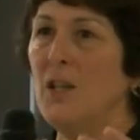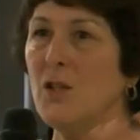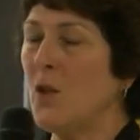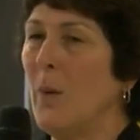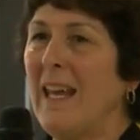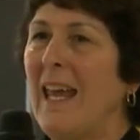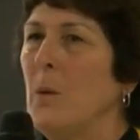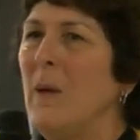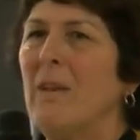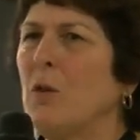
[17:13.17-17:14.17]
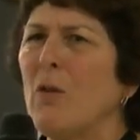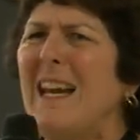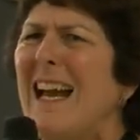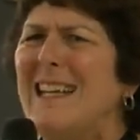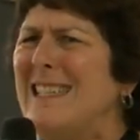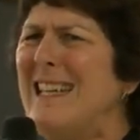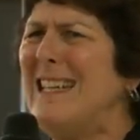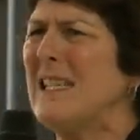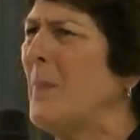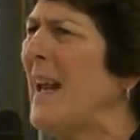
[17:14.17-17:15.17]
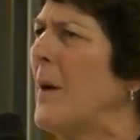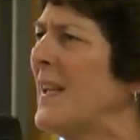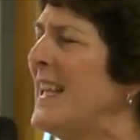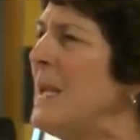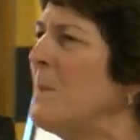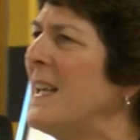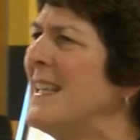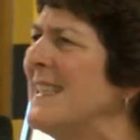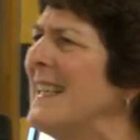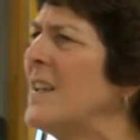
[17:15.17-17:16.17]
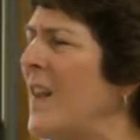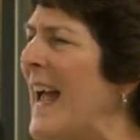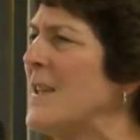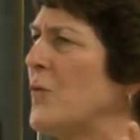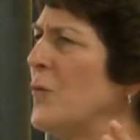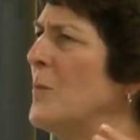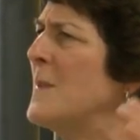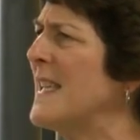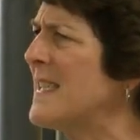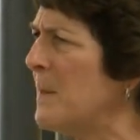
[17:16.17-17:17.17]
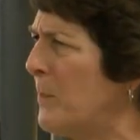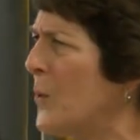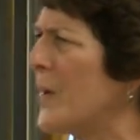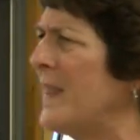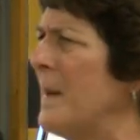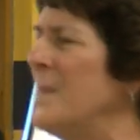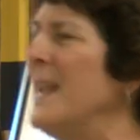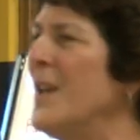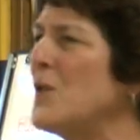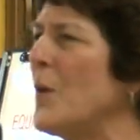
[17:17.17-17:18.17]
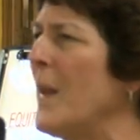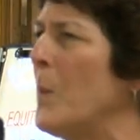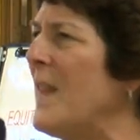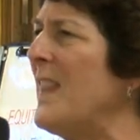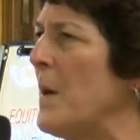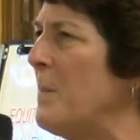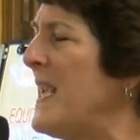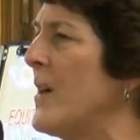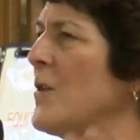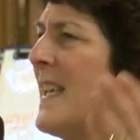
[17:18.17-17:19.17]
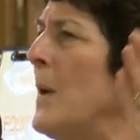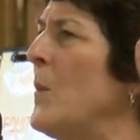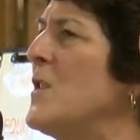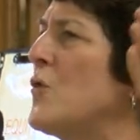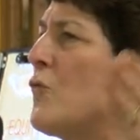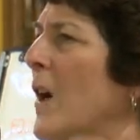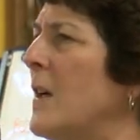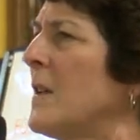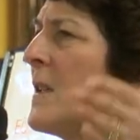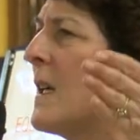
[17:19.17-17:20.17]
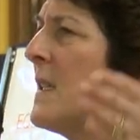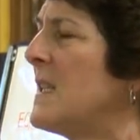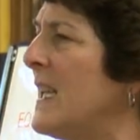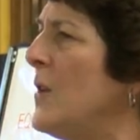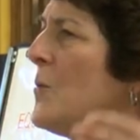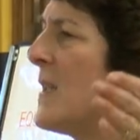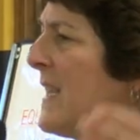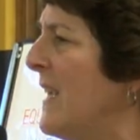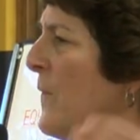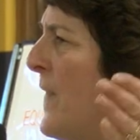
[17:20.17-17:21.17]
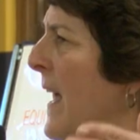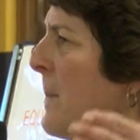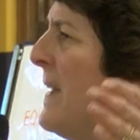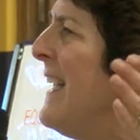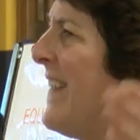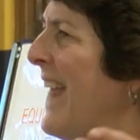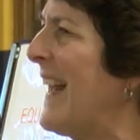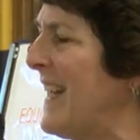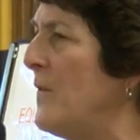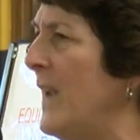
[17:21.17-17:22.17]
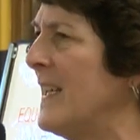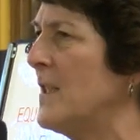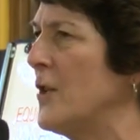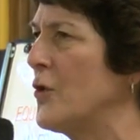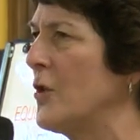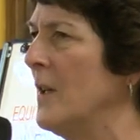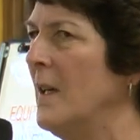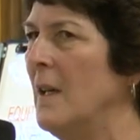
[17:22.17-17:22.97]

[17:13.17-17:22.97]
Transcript: So again, we have great ideas about how to keep kids in classrooms and support them so they're with their peers and we struggle to continue to give them that advantage.